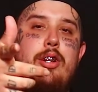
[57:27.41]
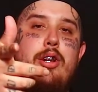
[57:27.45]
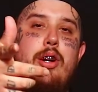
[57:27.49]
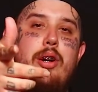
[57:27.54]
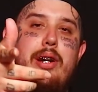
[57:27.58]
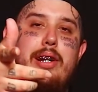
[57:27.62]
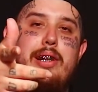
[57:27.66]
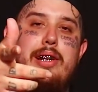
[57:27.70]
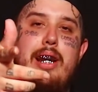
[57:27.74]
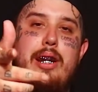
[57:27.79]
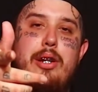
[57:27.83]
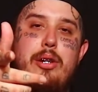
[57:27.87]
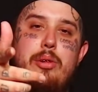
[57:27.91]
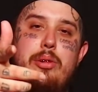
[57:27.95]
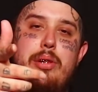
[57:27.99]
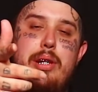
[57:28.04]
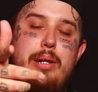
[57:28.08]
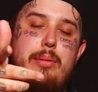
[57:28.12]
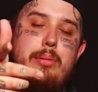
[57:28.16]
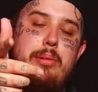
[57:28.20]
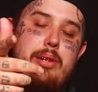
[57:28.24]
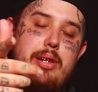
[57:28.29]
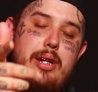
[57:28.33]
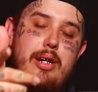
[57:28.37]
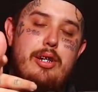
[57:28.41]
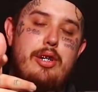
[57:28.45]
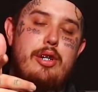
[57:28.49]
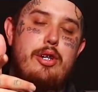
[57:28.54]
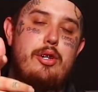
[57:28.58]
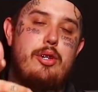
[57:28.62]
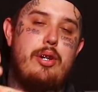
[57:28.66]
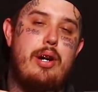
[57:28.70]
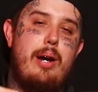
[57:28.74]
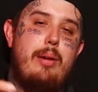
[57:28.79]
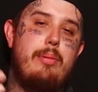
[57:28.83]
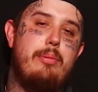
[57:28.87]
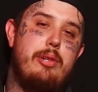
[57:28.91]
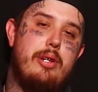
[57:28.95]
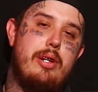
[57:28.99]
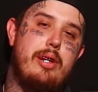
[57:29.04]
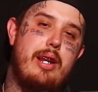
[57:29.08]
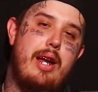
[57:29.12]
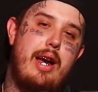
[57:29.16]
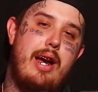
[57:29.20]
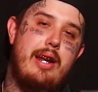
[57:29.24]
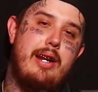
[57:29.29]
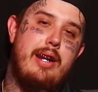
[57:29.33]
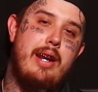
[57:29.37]
Go get that new Demons that just dropped
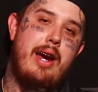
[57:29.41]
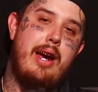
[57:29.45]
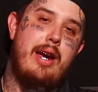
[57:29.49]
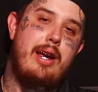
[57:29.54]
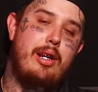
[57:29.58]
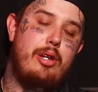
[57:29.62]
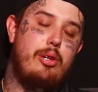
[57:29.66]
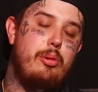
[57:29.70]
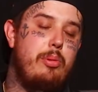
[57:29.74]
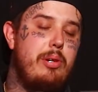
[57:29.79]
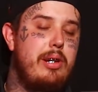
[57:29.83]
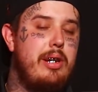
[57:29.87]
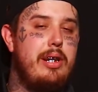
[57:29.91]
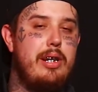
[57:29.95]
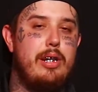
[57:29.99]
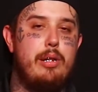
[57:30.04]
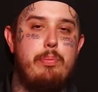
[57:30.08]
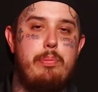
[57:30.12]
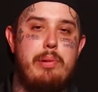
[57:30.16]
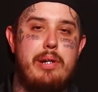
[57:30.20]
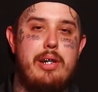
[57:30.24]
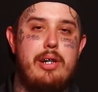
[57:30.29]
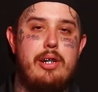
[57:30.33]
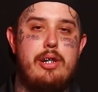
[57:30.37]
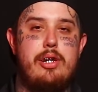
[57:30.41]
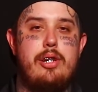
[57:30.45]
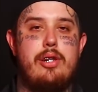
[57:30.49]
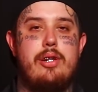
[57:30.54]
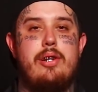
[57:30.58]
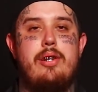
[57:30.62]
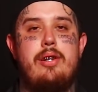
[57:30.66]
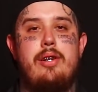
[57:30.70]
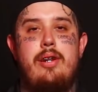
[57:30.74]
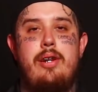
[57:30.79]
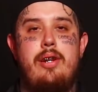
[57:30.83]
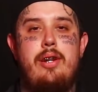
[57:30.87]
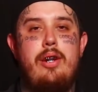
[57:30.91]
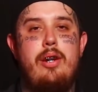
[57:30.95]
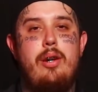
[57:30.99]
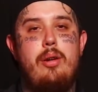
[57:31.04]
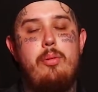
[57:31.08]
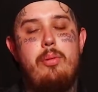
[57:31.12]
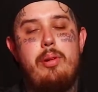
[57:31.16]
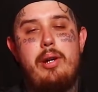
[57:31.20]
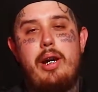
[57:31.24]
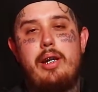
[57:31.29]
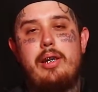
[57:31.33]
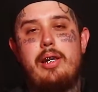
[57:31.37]
July 9th. We in this bitch. Mm-hmm.
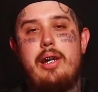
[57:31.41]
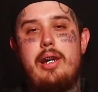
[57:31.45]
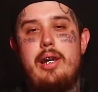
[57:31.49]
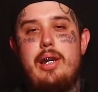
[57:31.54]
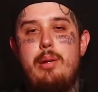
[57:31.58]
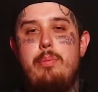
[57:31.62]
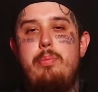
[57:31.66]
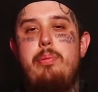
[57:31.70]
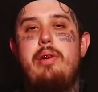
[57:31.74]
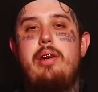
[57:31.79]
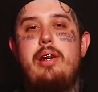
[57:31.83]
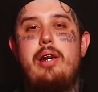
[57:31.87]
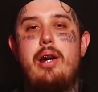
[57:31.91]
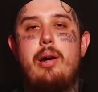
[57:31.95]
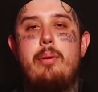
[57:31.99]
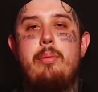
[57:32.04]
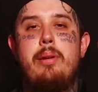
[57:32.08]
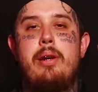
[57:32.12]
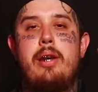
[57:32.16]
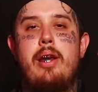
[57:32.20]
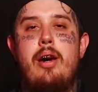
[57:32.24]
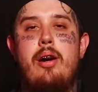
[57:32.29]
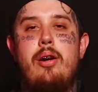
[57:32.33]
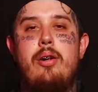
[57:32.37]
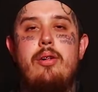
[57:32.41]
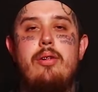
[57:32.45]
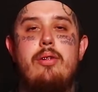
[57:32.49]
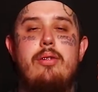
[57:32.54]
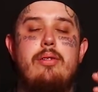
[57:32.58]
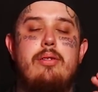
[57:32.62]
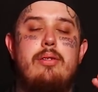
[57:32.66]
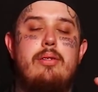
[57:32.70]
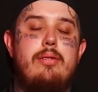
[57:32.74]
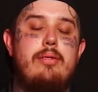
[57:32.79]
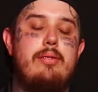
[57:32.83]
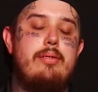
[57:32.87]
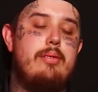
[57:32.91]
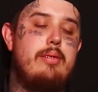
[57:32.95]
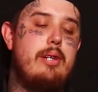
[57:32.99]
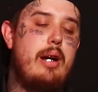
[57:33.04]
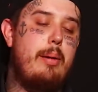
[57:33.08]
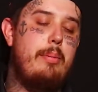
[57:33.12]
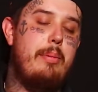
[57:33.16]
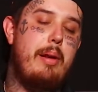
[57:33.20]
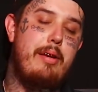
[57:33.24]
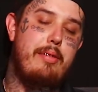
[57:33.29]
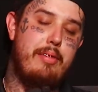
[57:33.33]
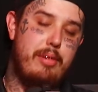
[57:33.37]
We got the EP coming out.
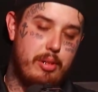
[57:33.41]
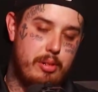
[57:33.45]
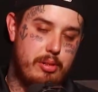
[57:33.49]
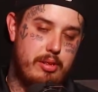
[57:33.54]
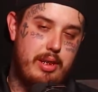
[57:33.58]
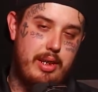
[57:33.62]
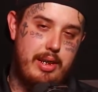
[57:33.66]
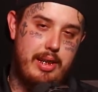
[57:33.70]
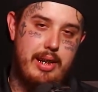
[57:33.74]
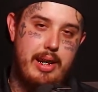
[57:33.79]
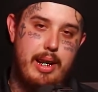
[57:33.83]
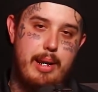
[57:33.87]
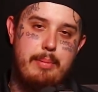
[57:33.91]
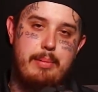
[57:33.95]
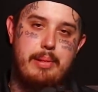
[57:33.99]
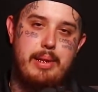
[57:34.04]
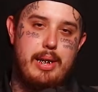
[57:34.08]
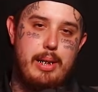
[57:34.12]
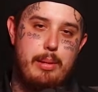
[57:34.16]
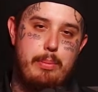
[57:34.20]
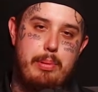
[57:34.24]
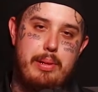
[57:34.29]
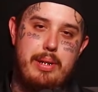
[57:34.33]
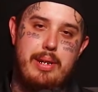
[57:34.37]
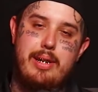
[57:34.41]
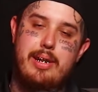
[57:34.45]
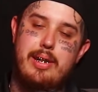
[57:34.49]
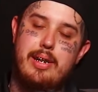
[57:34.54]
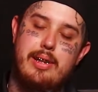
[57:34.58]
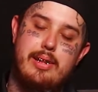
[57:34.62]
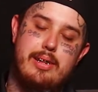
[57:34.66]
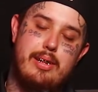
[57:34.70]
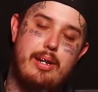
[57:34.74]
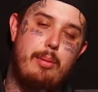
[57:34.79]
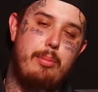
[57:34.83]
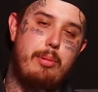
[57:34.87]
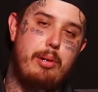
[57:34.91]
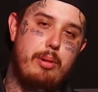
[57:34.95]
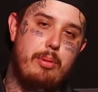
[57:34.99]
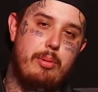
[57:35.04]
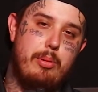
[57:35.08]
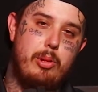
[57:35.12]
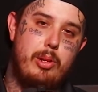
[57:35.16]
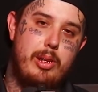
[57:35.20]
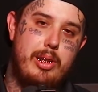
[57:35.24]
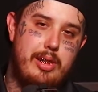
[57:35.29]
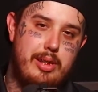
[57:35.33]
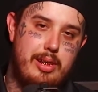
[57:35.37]
I'm not even gonna say the name of the EP because I'm gonna
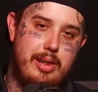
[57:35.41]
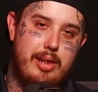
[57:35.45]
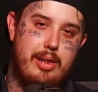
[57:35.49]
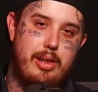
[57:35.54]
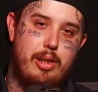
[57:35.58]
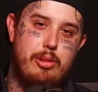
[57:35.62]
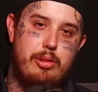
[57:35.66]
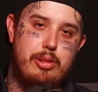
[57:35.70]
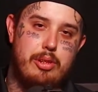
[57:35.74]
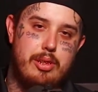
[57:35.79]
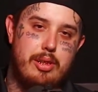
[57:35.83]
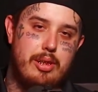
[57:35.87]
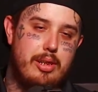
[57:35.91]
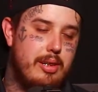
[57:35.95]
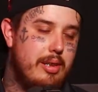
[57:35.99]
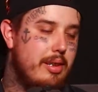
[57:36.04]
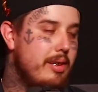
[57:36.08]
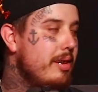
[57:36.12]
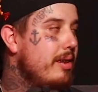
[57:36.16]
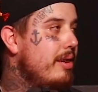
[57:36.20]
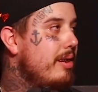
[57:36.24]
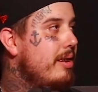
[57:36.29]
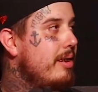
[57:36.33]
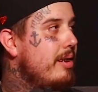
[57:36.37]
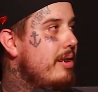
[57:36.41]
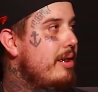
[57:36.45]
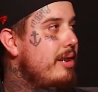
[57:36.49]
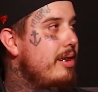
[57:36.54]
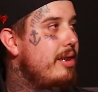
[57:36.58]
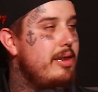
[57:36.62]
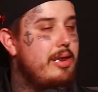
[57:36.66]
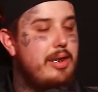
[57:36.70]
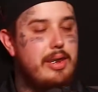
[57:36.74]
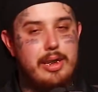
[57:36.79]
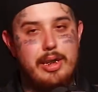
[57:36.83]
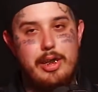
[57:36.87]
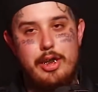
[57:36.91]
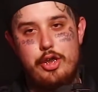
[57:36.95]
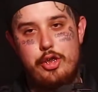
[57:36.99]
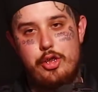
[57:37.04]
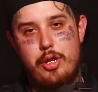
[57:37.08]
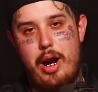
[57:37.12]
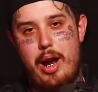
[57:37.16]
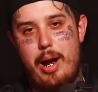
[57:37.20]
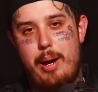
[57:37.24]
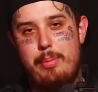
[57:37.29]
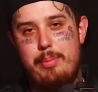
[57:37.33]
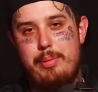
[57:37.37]
release it closer. Oh shit! To okay. the
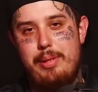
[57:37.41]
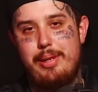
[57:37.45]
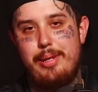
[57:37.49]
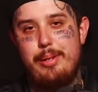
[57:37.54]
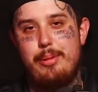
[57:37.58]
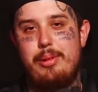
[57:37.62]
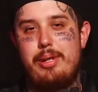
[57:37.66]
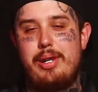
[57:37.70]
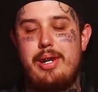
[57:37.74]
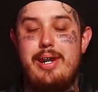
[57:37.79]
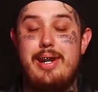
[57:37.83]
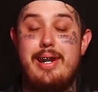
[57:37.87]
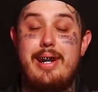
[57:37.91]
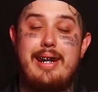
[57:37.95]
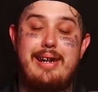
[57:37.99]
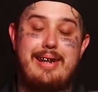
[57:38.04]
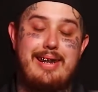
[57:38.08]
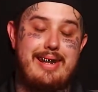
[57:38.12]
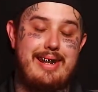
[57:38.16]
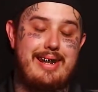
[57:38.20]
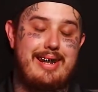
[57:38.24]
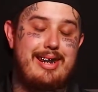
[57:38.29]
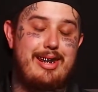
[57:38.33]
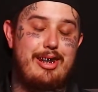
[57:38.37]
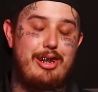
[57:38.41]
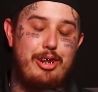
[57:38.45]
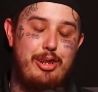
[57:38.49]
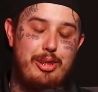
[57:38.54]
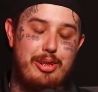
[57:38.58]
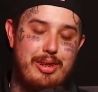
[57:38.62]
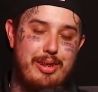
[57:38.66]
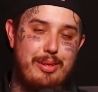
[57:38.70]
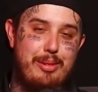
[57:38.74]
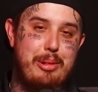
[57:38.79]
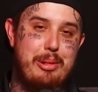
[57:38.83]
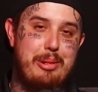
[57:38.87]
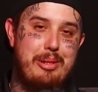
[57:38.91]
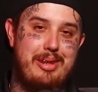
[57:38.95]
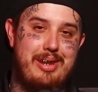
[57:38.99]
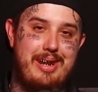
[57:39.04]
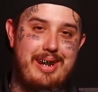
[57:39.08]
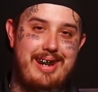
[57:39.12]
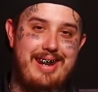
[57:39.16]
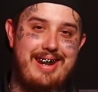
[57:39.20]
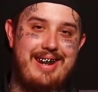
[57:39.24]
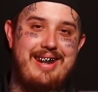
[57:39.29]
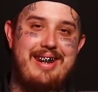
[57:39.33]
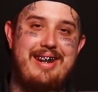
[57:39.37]
drop, you know what I'm saying? That's exclusive. You know
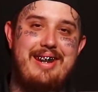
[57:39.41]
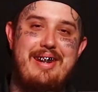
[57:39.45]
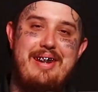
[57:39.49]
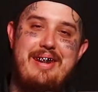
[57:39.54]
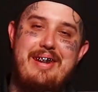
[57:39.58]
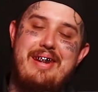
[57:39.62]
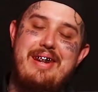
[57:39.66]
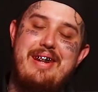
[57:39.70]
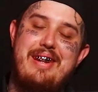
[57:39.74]
exclusive, what I'm saying? Exclusive,